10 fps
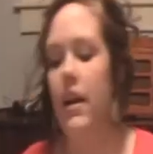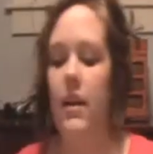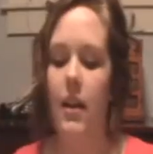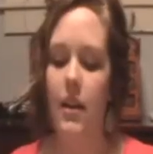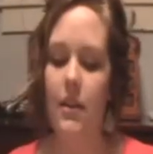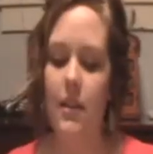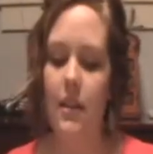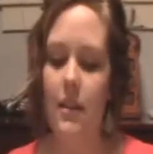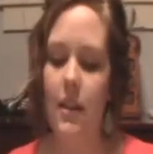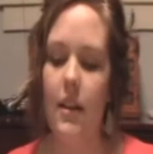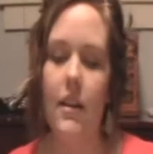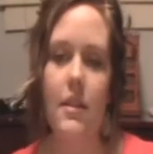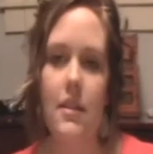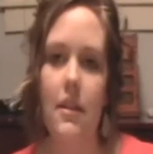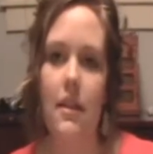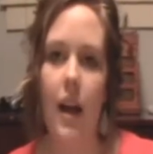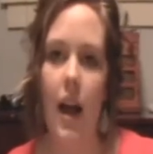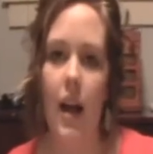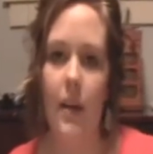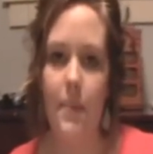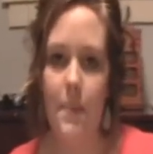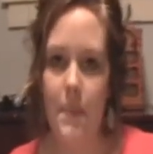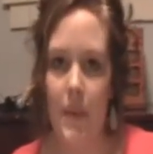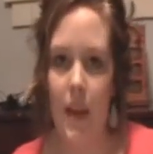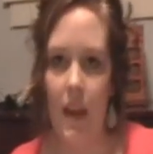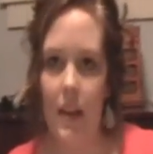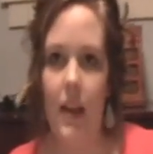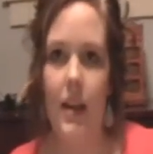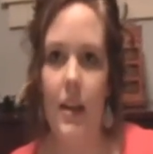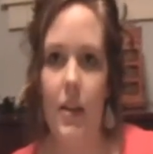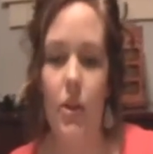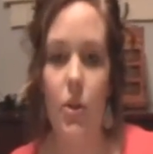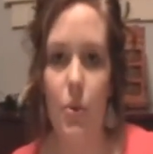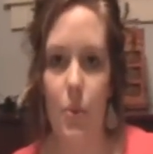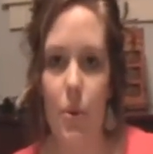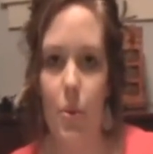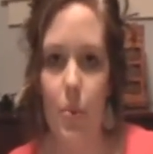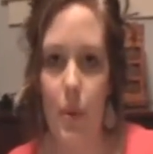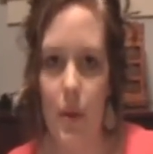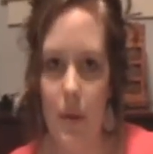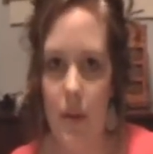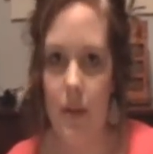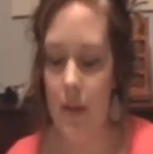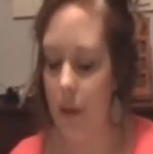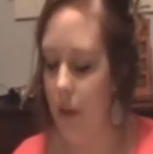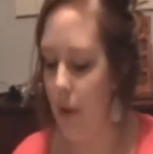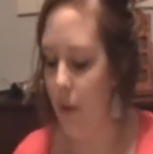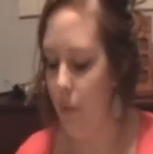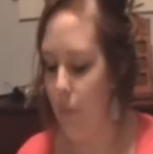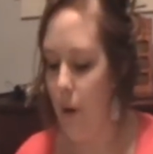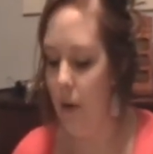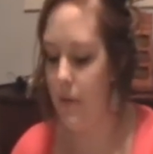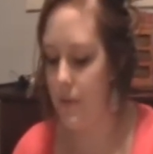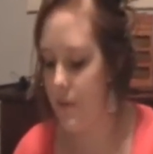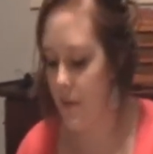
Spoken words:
kind of clerics. They're not like the group, you know, buff